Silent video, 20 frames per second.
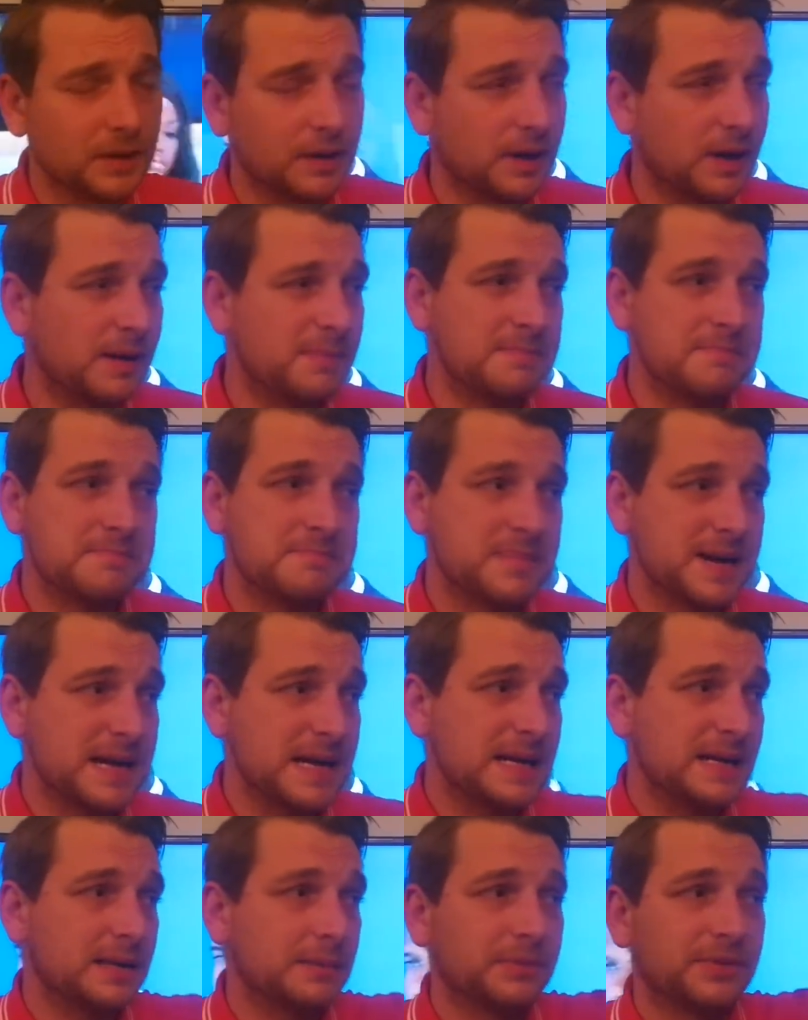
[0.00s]
I
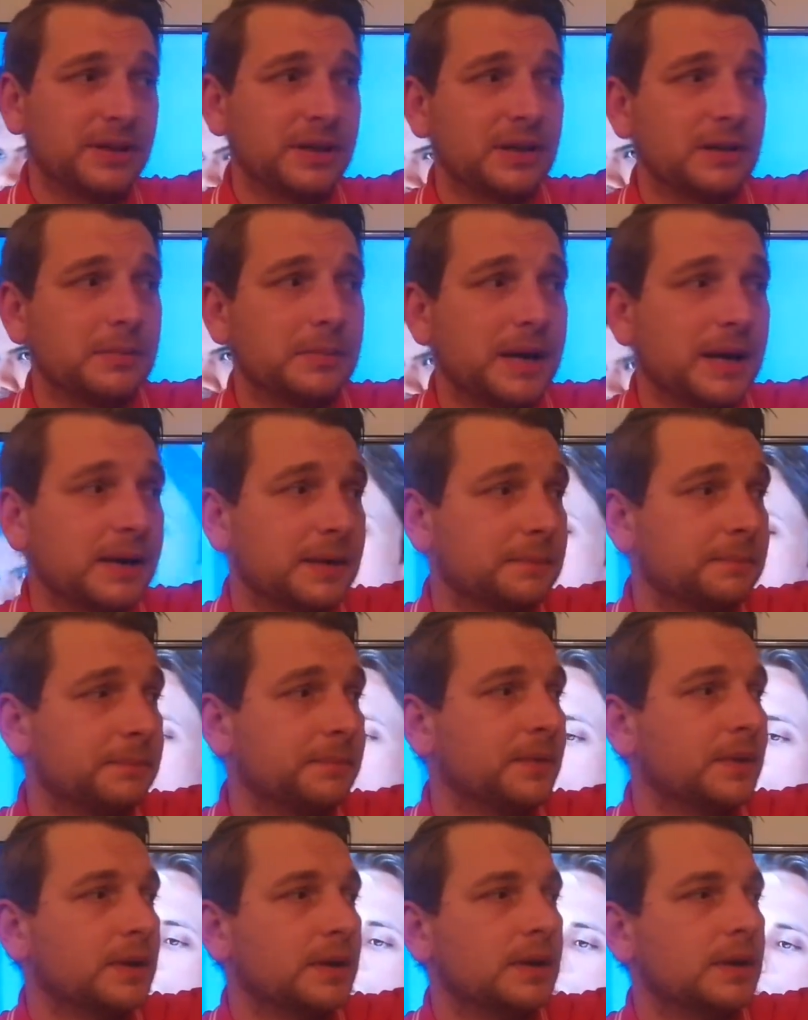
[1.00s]
may end up sending them back.
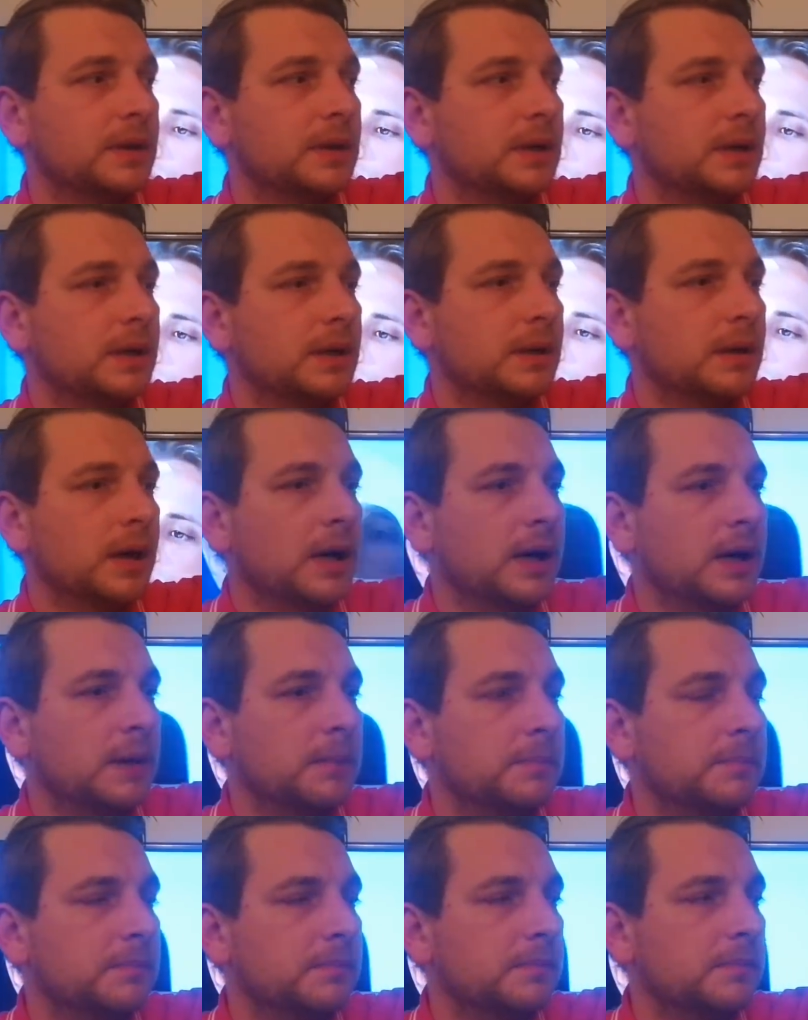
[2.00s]
I
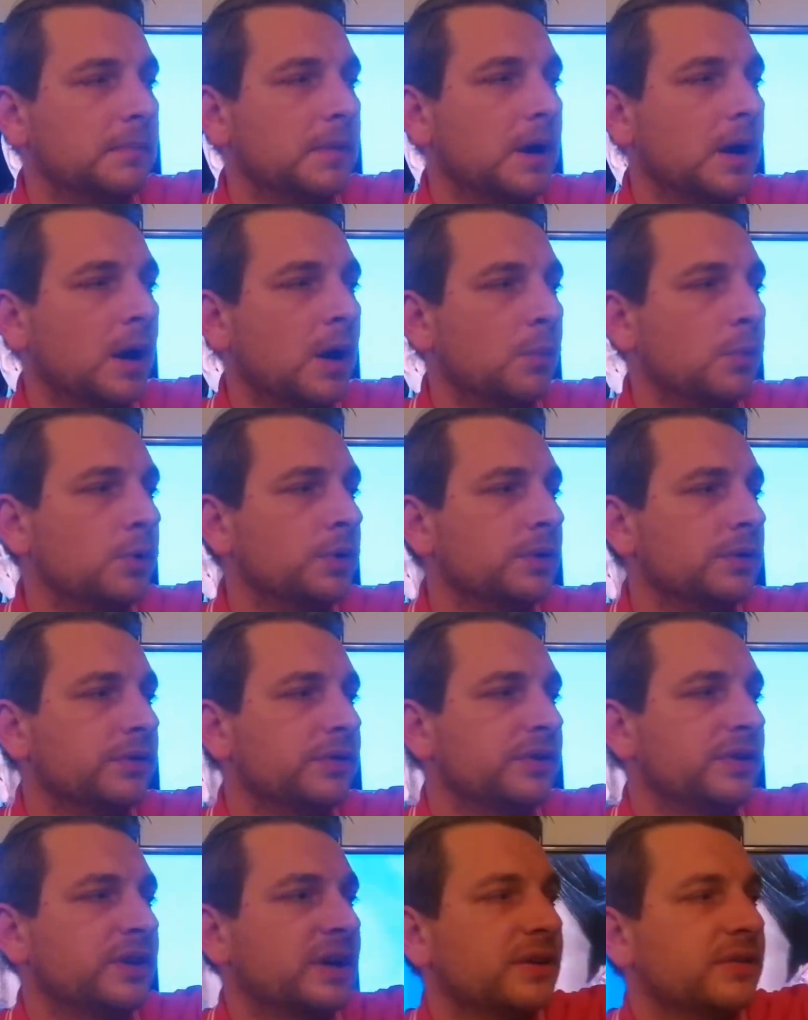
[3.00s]
wouldn't
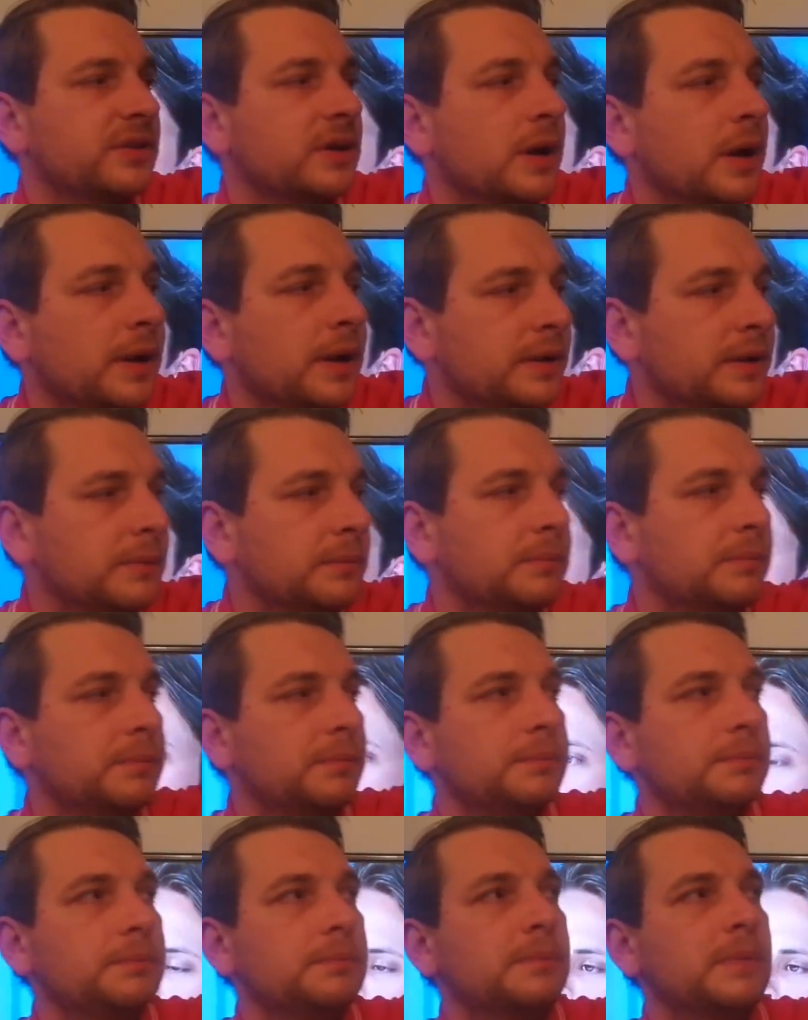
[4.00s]
suggest going and
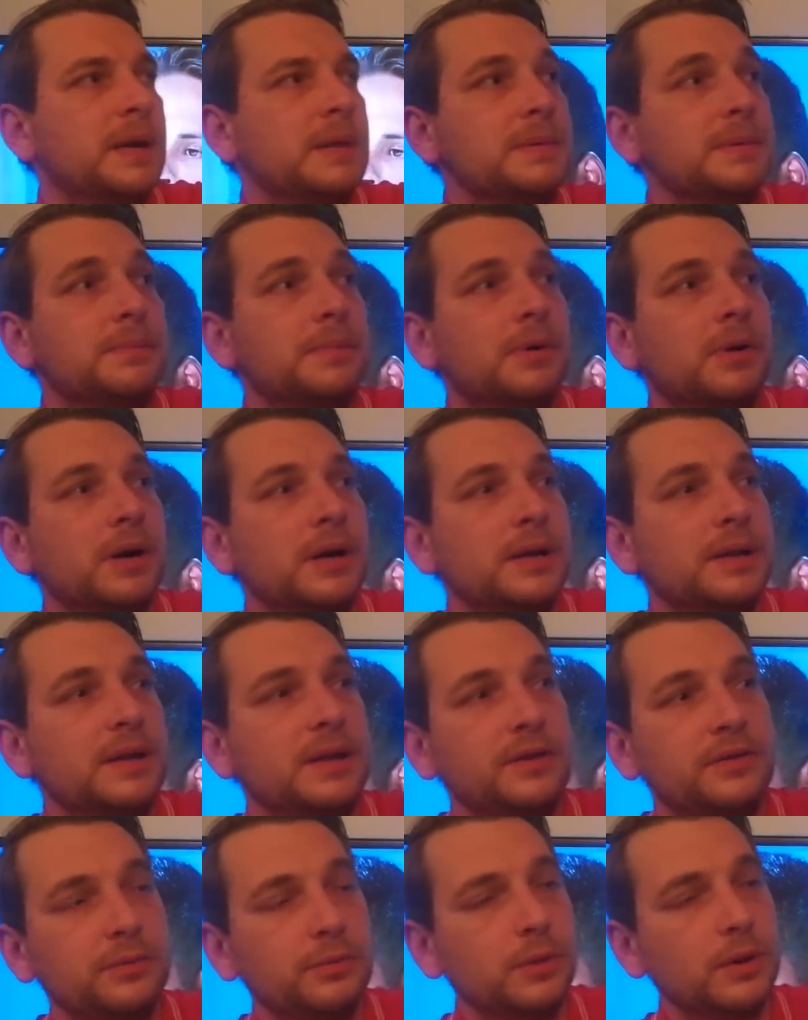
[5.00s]
maybe buying
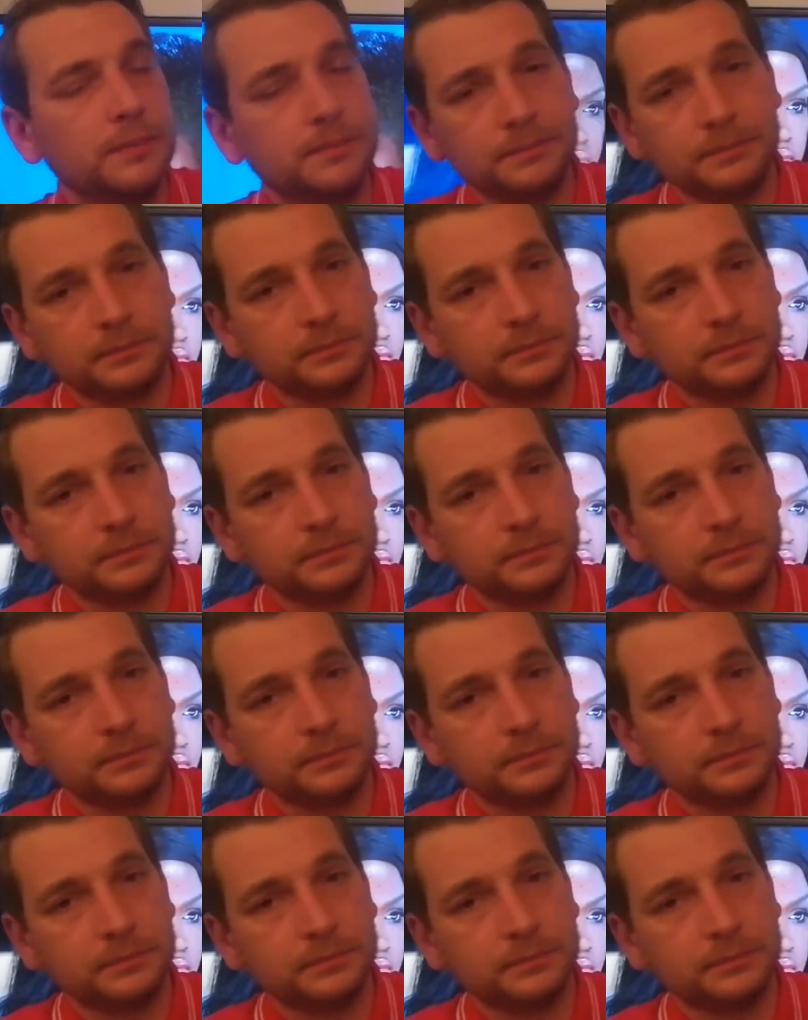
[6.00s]
this one.